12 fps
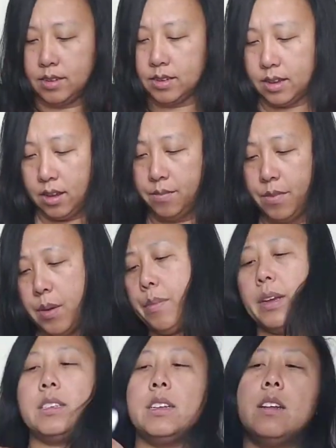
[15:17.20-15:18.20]
um, I
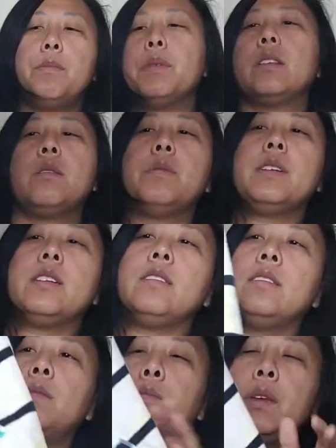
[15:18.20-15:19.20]
picked it up anyways
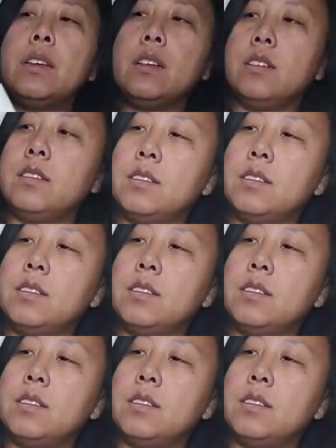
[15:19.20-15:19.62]
because